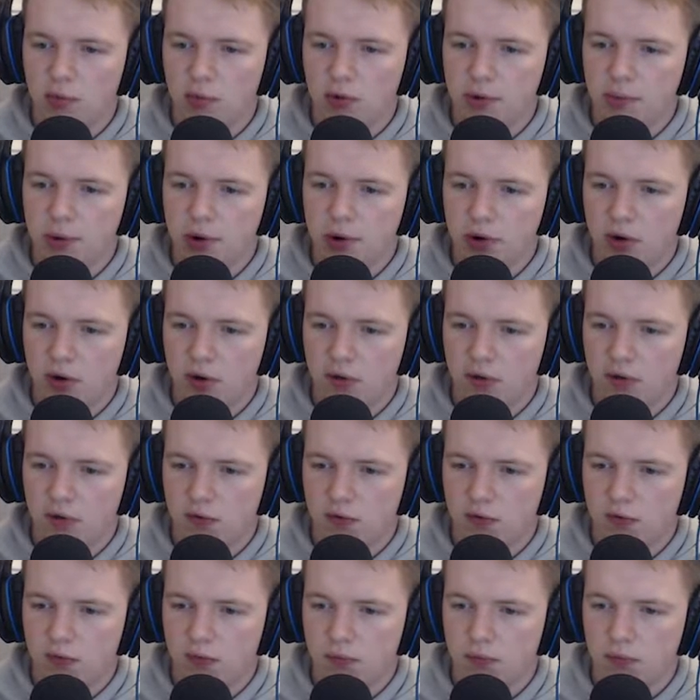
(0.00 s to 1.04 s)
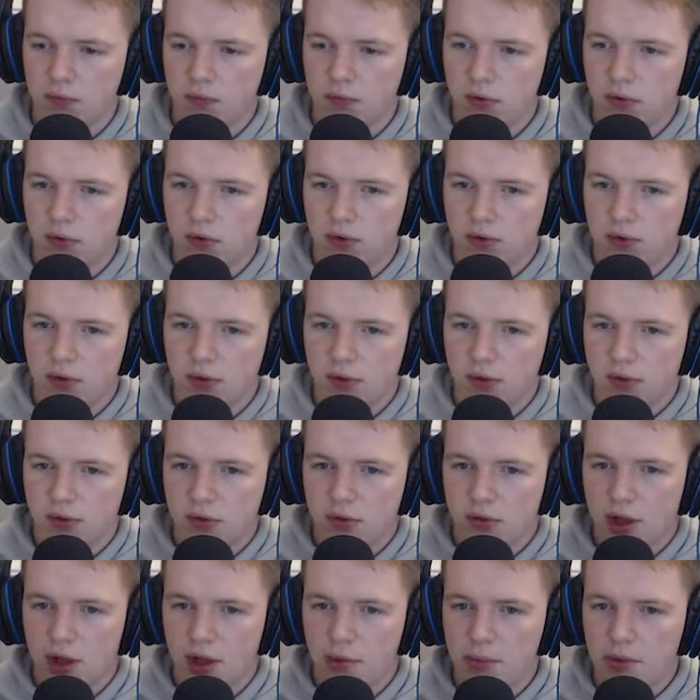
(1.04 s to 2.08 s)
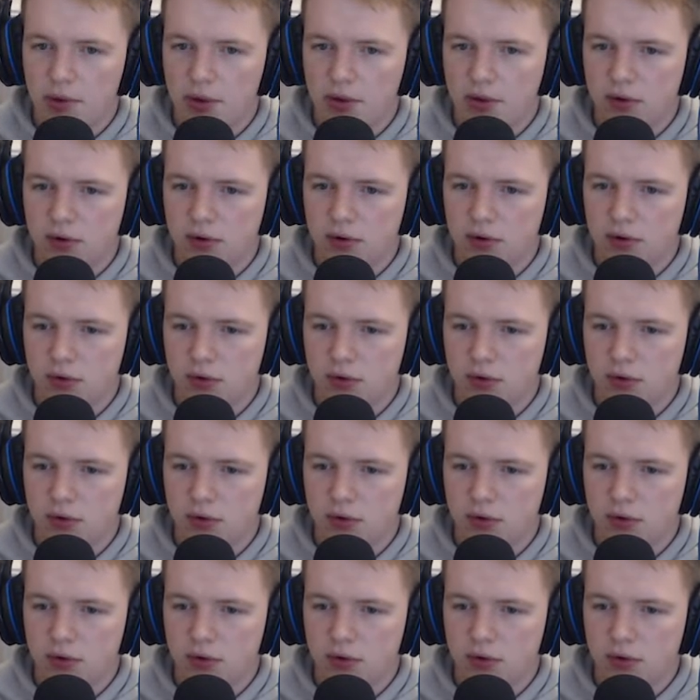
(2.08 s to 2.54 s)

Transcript: and the brightness. I mean,